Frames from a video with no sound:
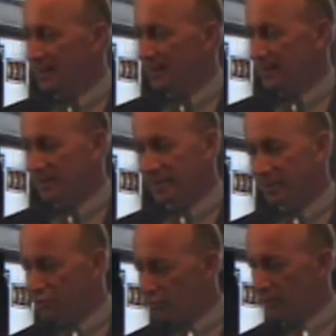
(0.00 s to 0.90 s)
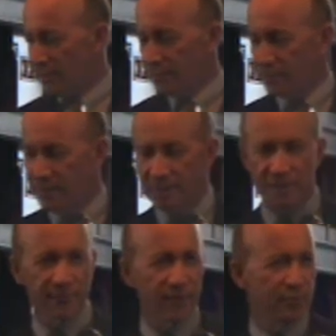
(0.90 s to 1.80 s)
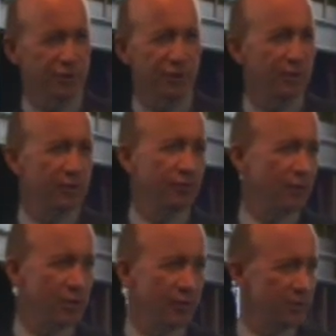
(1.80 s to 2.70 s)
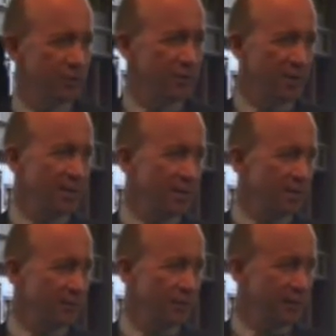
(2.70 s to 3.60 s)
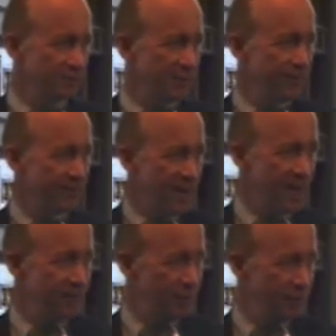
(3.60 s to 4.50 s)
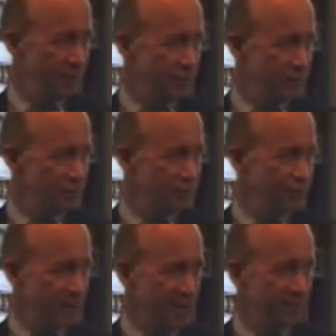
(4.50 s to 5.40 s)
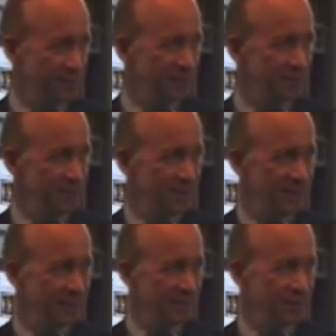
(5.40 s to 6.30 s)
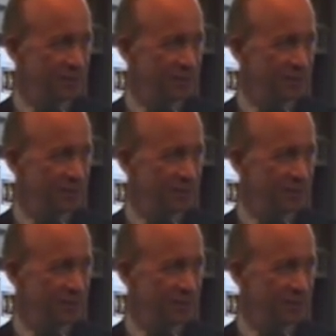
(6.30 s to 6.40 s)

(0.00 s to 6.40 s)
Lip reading: It takes shoe leather, it takes effort, but you grow and you learn a lot along the way. I've spent 5 years traveling the